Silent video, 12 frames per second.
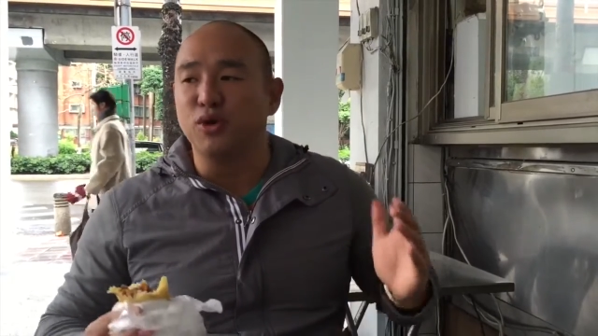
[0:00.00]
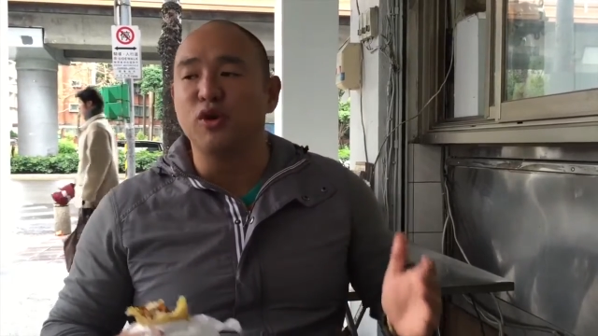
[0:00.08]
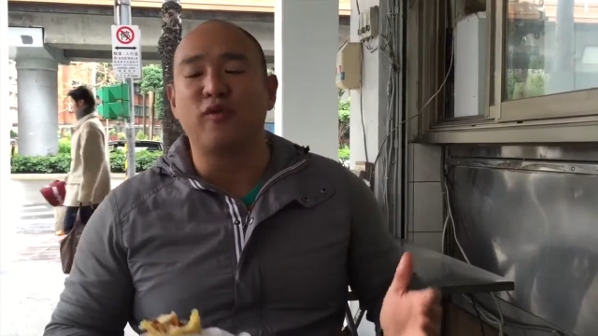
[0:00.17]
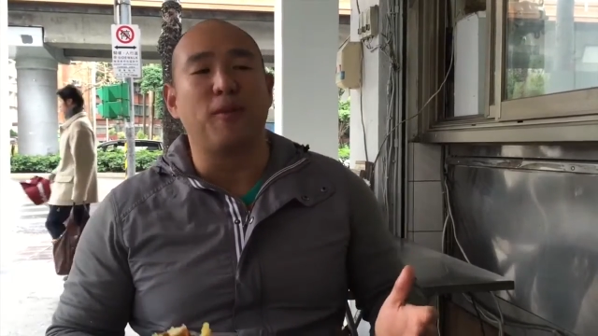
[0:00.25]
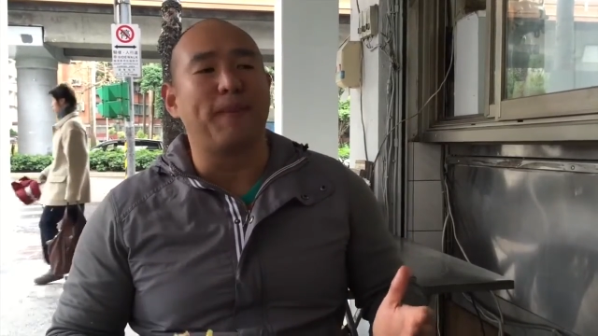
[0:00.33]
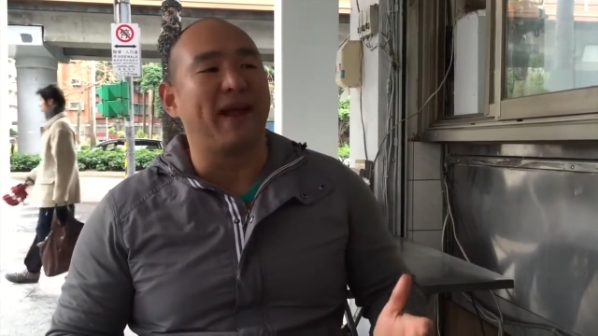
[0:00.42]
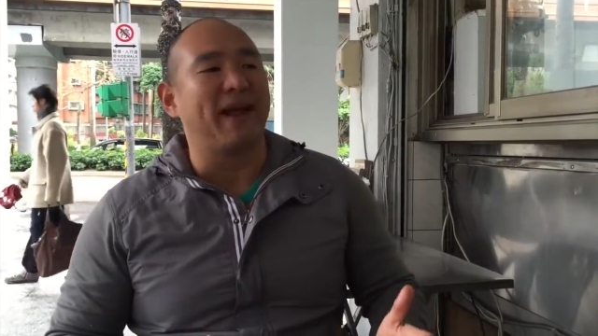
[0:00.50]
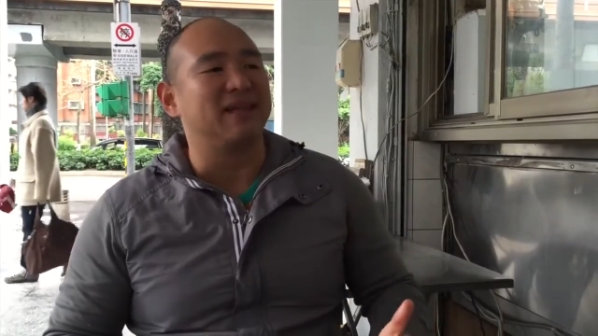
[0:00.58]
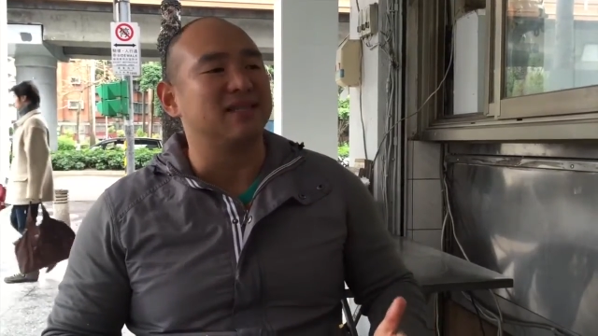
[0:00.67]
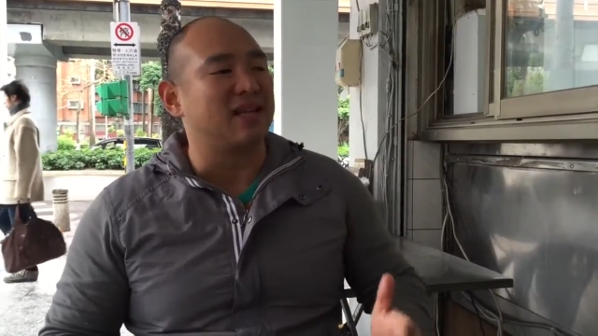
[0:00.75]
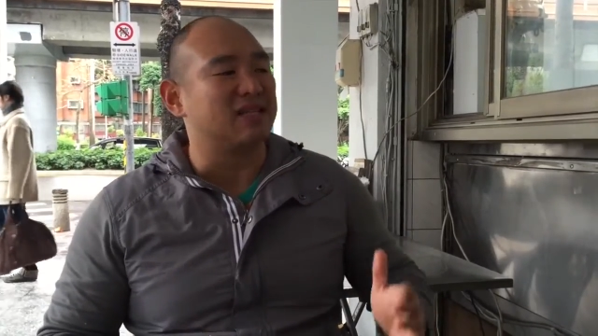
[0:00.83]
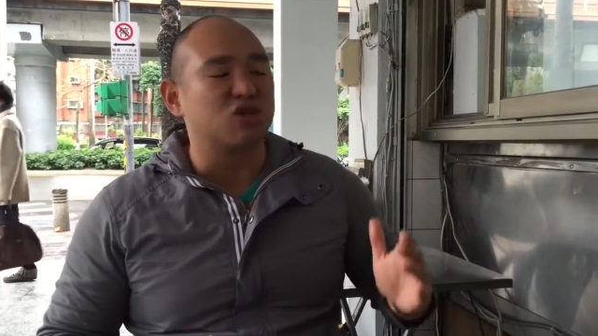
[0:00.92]
beautiful
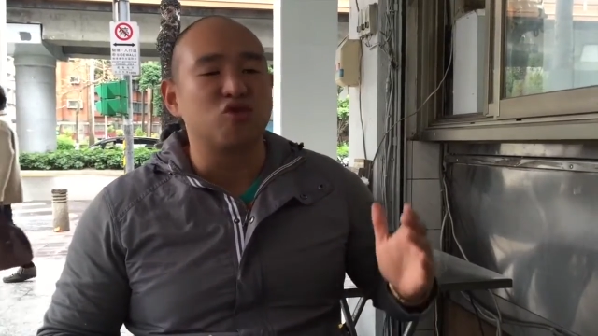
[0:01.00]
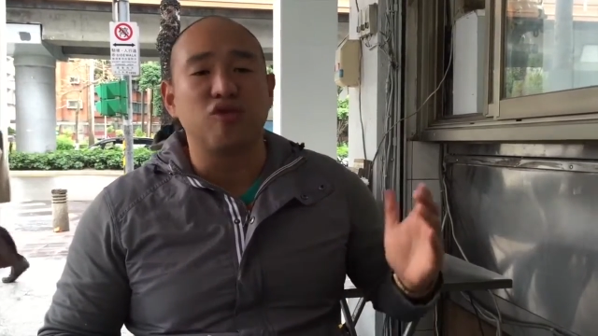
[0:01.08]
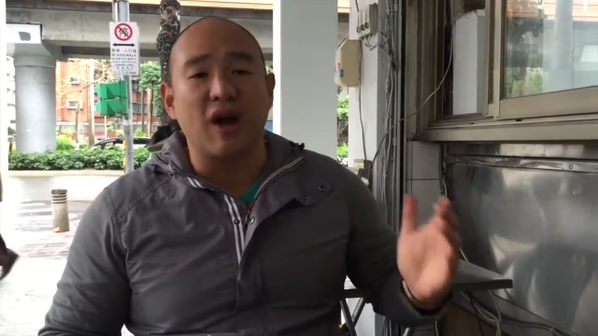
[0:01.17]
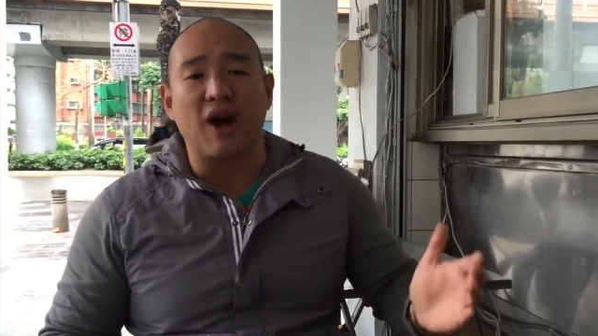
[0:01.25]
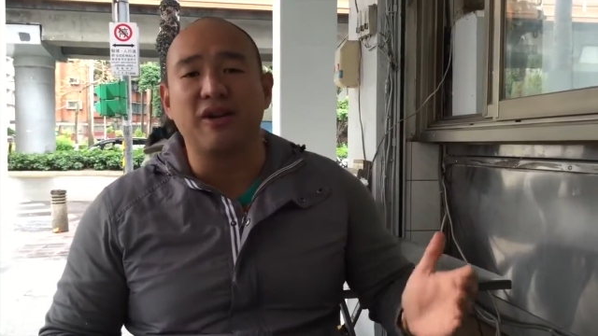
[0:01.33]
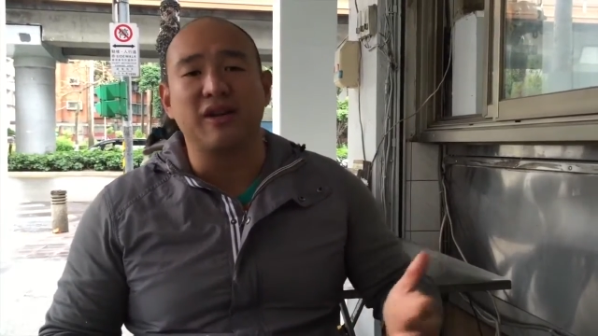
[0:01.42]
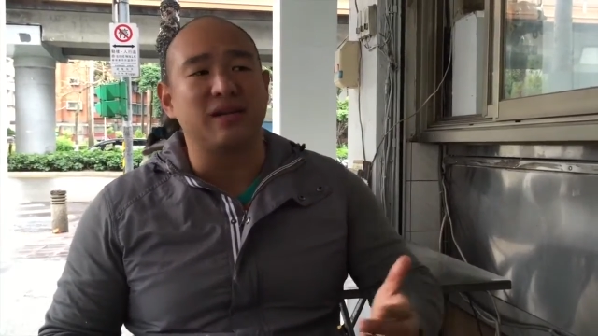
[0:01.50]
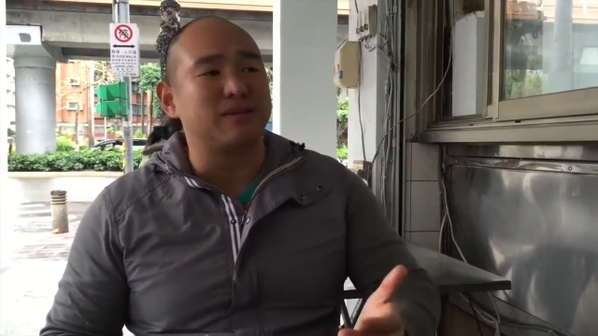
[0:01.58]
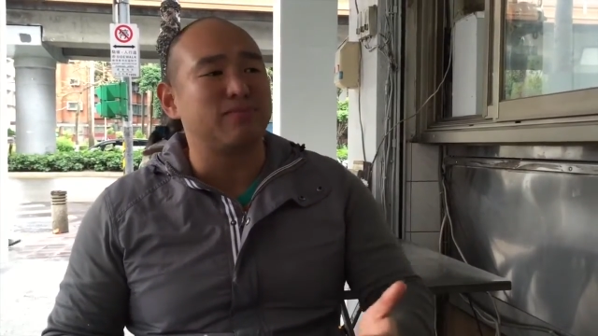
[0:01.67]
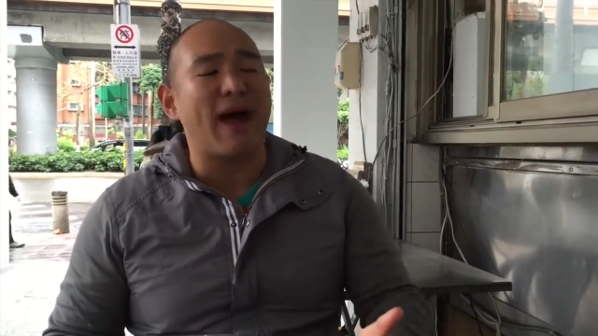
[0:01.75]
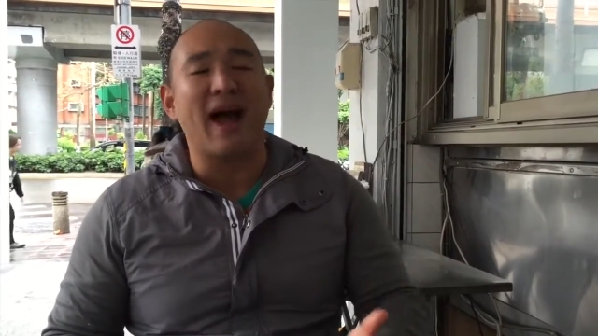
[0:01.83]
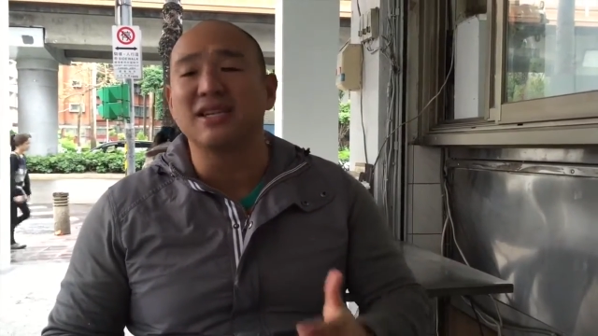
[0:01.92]
place that's crowded,
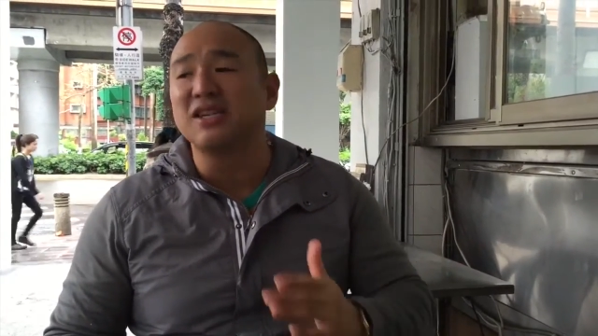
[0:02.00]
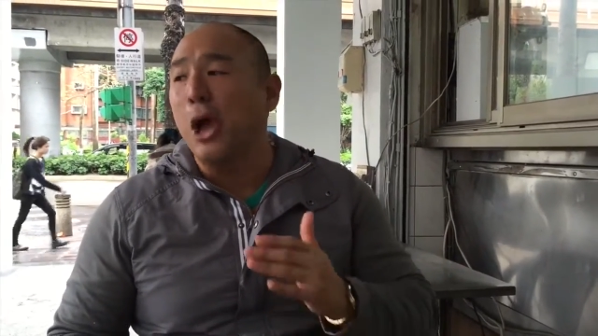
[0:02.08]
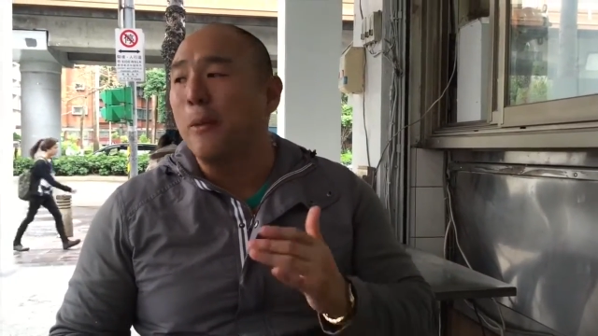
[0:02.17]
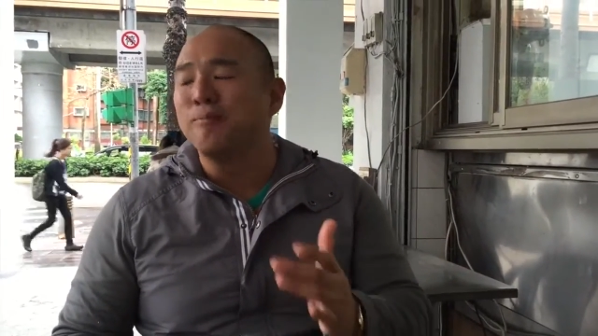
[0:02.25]
it's packed.